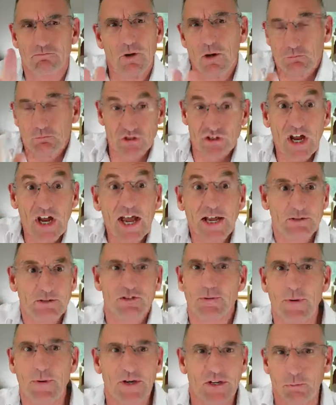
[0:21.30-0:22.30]
today,
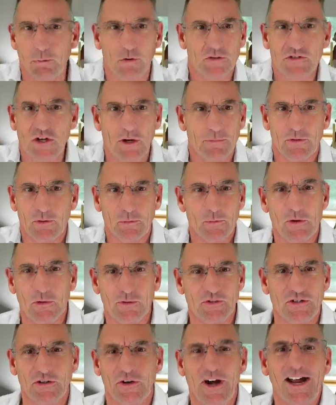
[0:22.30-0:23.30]
depending what time of the world
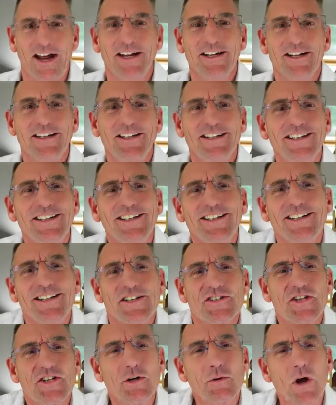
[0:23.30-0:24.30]
you're at.
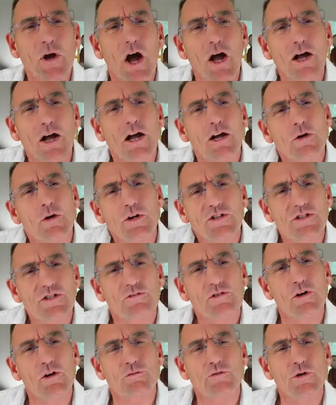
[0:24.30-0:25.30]
So, question I've
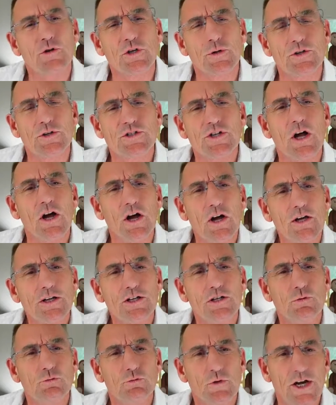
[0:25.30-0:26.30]
got for you is: are
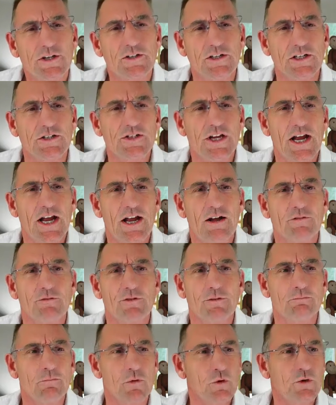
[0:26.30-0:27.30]
you ready to have
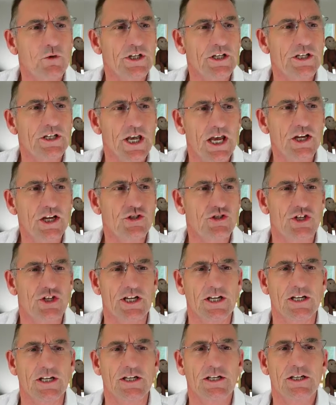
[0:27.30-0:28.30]
more
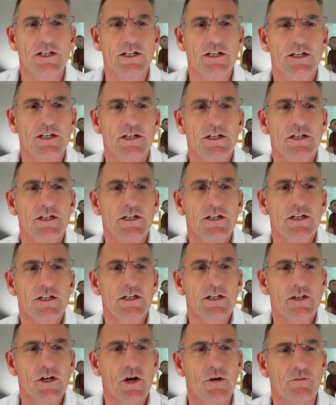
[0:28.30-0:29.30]
engaging
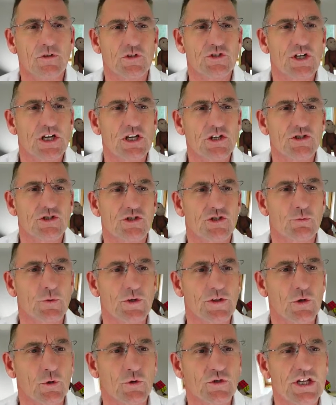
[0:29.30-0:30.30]
conversations with
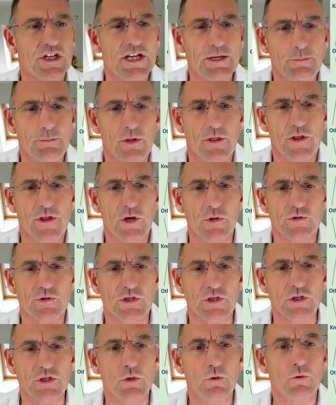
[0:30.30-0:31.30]
your team and those
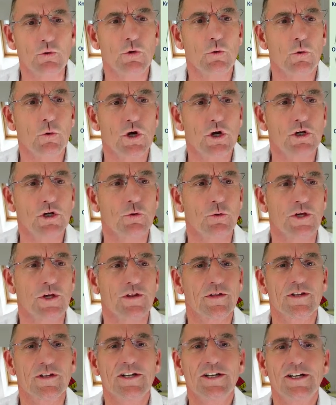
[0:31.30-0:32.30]
that you work
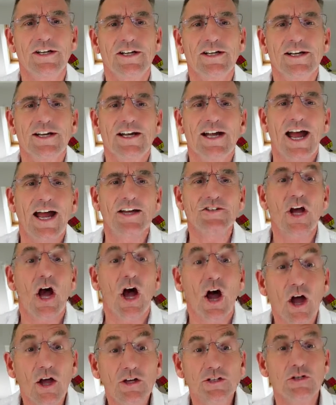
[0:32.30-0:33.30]
with? And
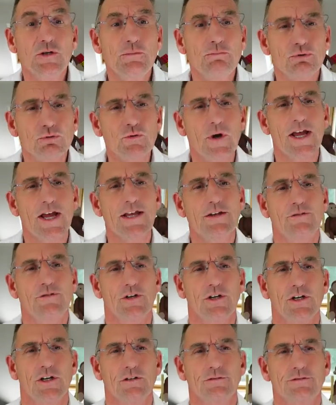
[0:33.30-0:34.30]
are you brave
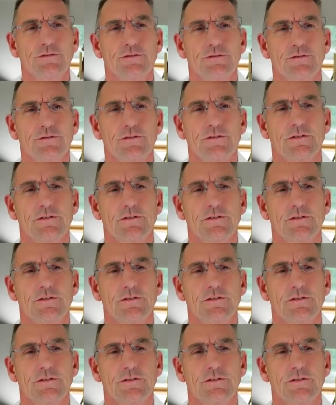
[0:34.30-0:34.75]
enough